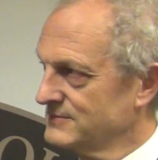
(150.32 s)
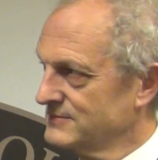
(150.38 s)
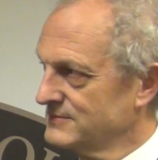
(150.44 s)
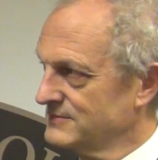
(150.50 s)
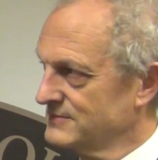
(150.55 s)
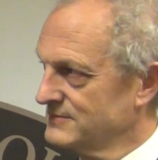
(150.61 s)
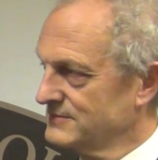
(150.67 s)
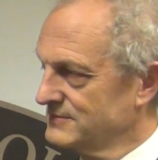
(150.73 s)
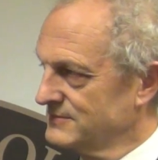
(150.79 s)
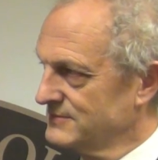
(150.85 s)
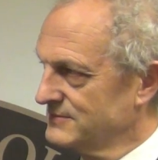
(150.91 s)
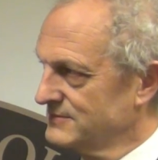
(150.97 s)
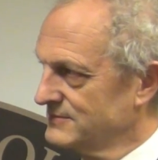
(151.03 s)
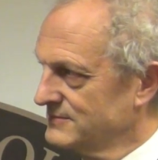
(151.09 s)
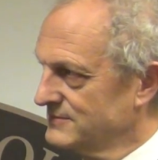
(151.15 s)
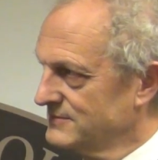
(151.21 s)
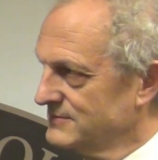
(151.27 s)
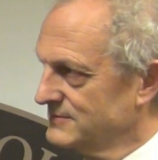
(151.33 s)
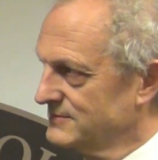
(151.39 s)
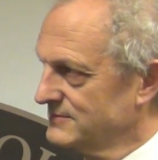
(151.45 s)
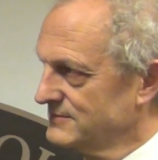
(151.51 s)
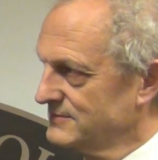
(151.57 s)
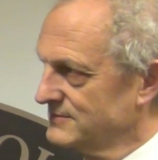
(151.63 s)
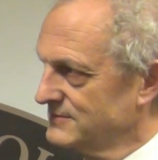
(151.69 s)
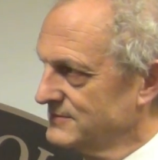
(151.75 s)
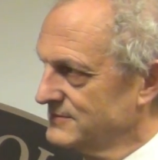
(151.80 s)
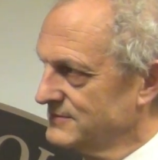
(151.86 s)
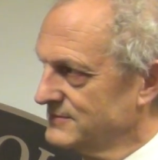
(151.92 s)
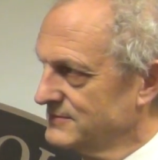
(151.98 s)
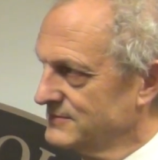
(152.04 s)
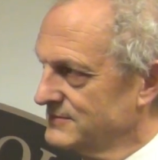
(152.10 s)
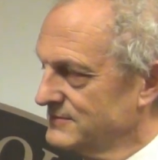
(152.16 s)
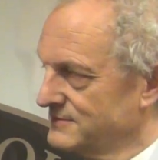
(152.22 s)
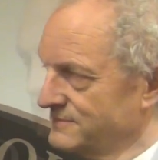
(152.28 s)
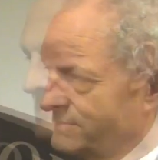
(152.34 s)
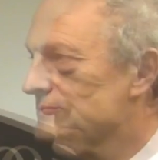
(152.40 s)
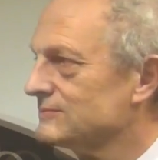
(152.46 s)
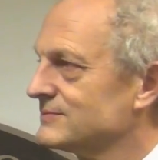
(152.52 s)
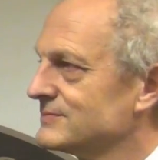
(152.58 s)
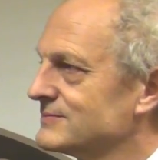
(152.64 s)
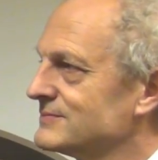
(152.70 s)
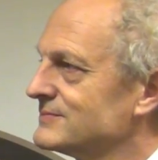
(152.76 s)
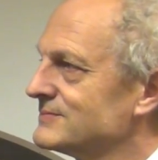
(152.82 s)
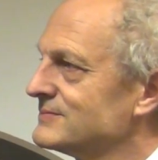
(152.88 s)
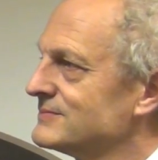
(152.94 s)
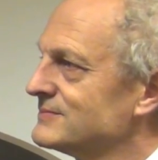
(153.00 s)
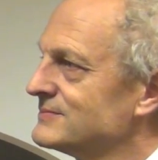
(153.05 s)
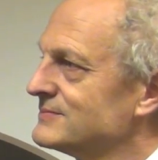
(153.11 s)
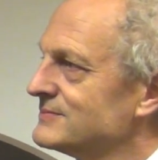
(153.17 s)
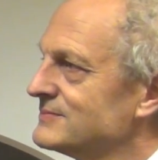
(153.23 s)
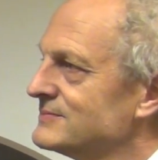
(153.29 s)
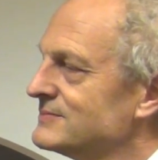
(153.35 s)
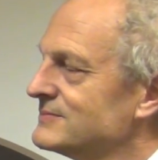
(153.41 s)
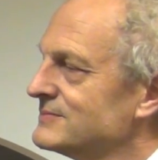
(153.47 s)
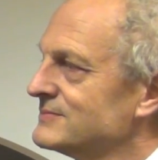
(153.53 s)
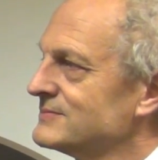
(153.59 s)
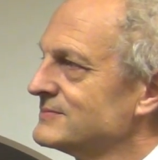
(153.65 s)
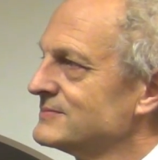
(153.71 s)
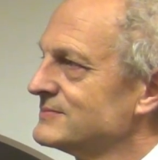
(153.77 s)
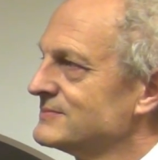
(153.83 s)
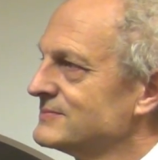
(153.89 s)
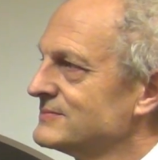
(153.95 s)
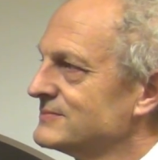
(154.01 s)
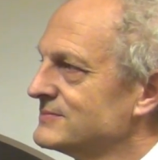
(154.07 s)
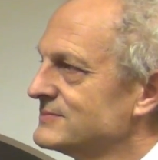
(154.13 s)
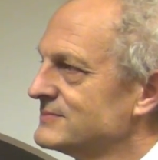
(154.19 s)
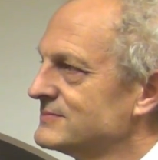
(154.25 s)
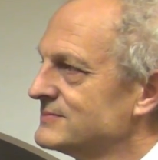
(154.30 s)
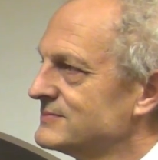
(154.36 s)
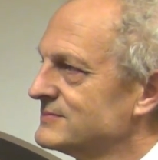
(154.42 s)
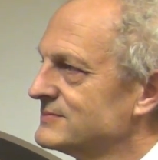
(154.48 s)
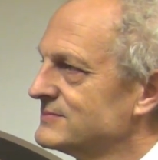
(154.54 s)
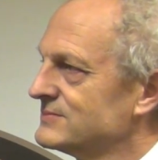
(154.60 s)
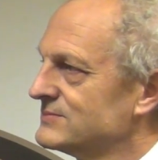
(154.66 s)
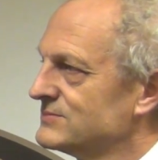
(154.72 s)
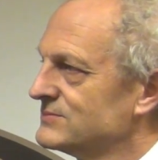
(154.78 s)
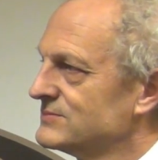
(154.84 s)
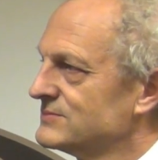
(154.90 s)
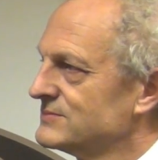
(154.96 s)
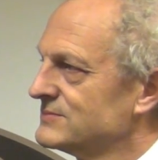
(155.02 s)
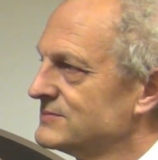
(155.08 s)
No words are spoken by the person on screen.